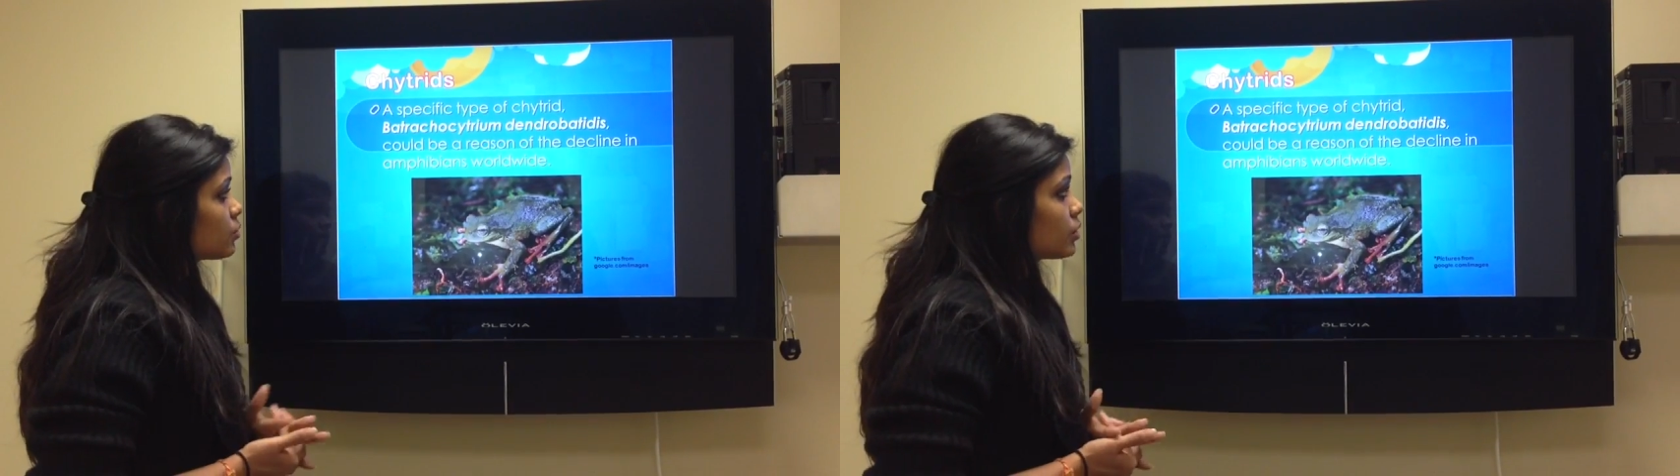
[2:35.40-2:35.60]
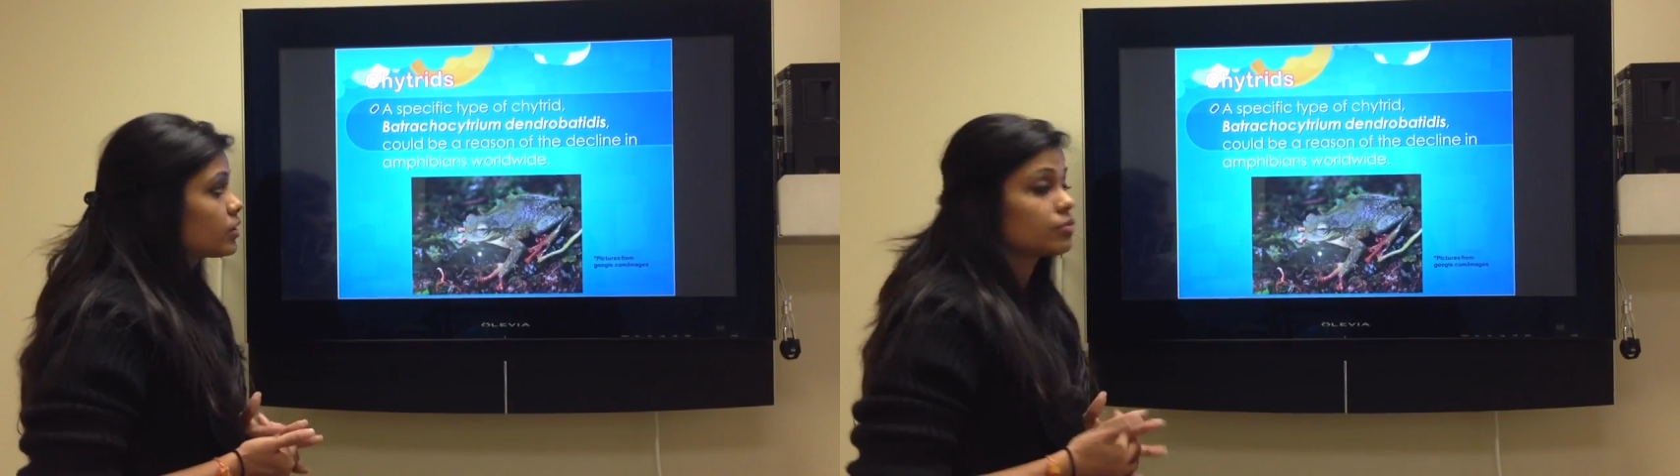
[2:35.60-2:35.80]

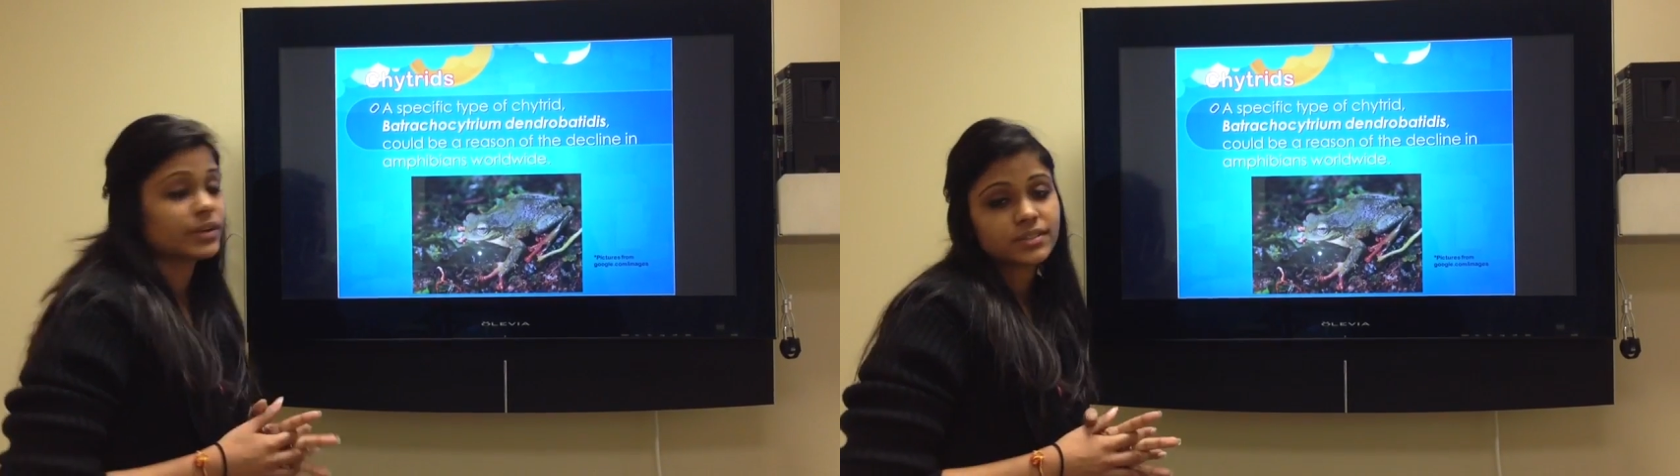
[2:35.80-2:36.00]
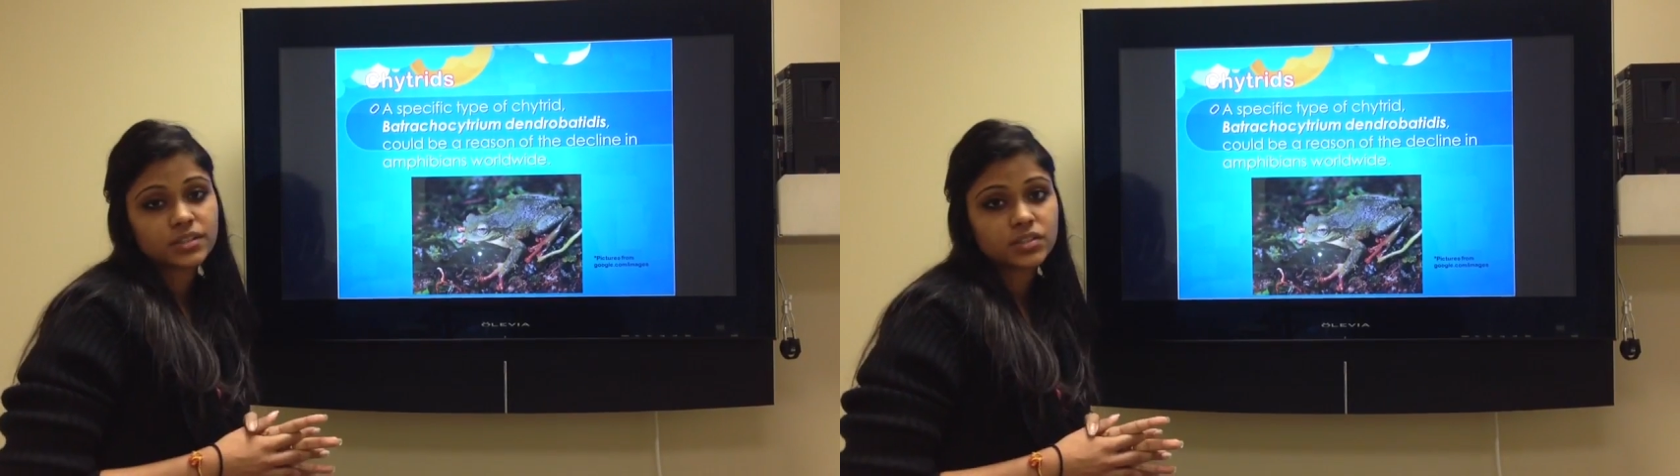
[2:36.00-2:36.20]
one of the
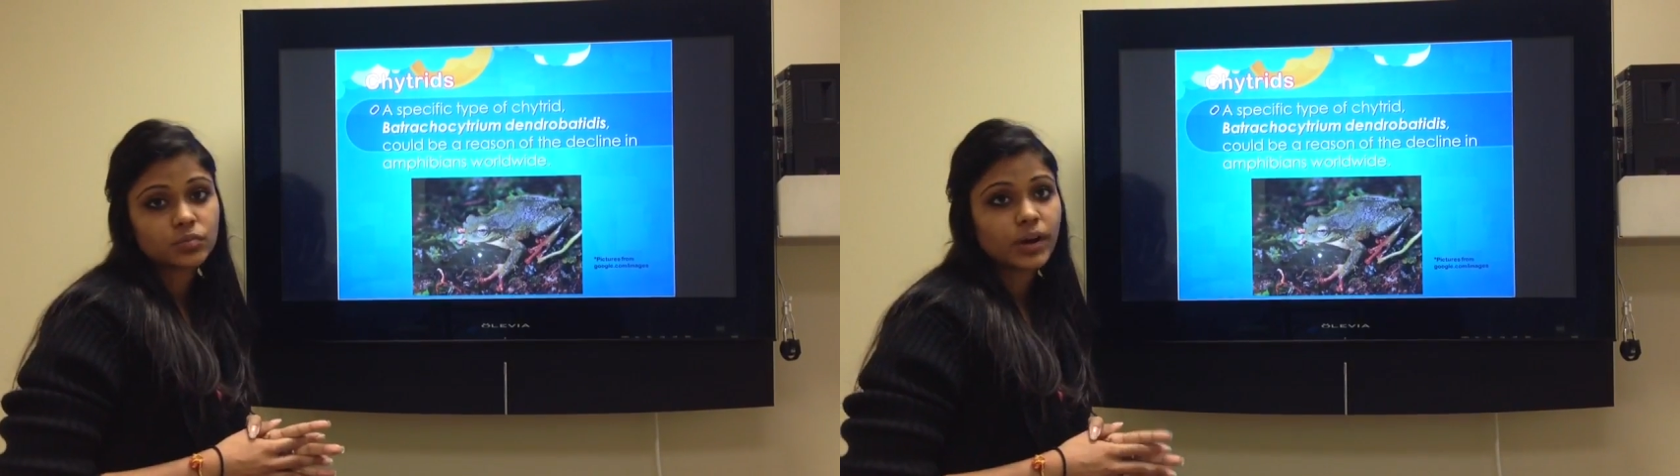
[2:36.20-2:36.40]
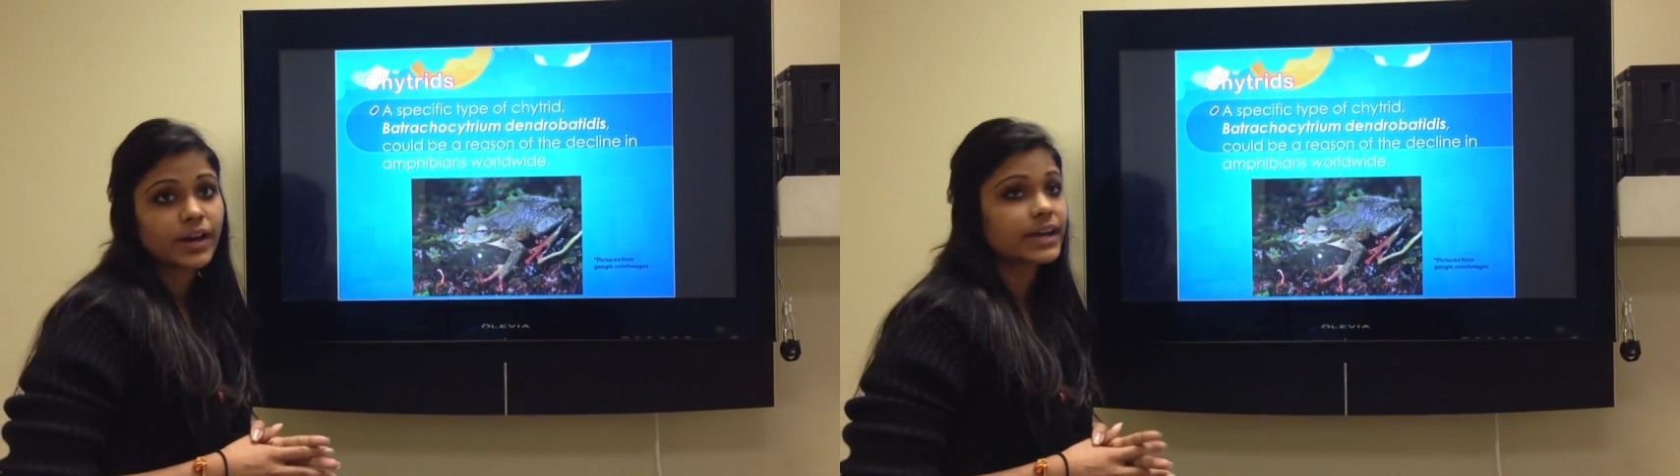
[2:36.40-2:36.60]
reasons
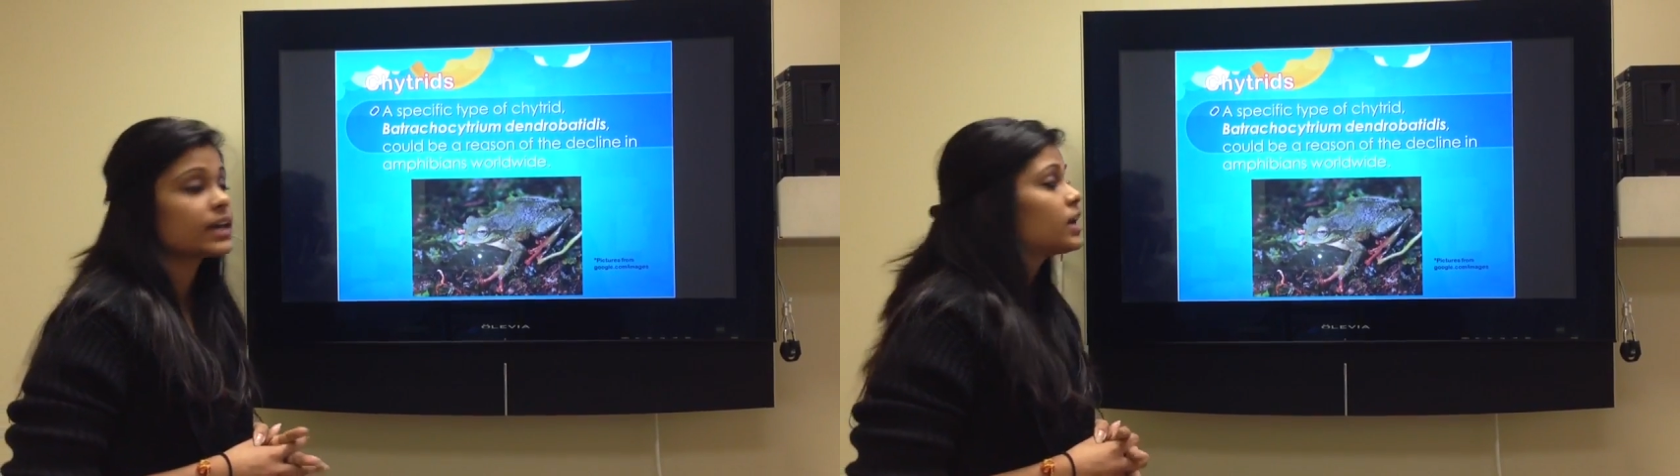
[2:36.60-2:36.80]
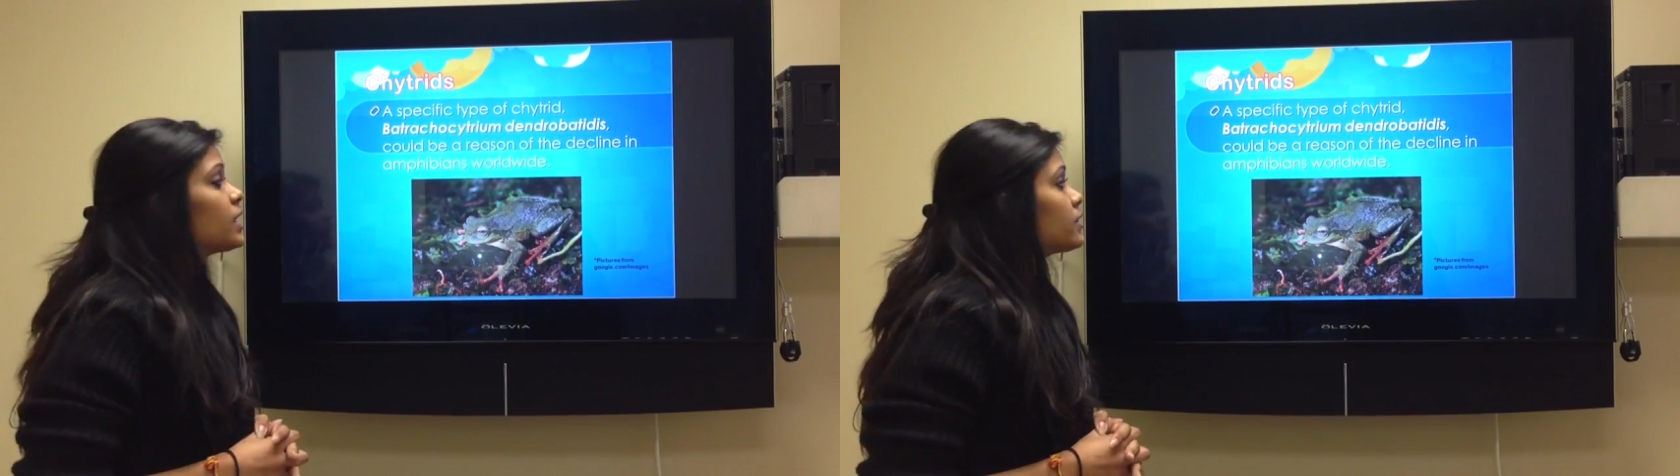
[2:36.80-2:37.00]
why